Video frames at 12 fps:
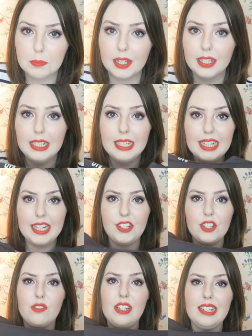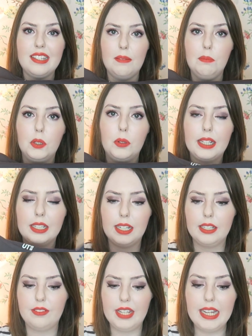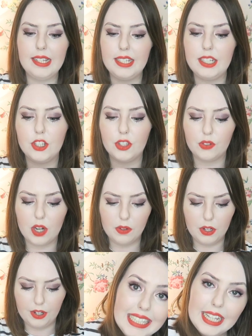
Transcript: but it's just really simple and kind of easy to throw on.